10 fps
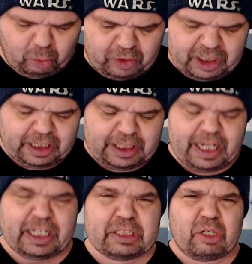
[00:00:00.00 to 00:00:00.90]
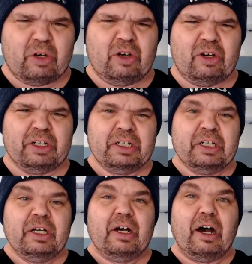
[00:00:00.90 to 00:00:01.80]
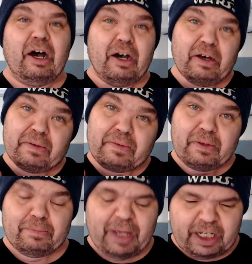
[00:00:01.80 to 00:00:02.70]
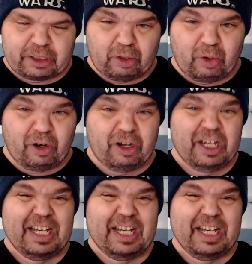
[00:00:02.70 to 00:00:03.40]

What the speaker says: When they land on Mandalore,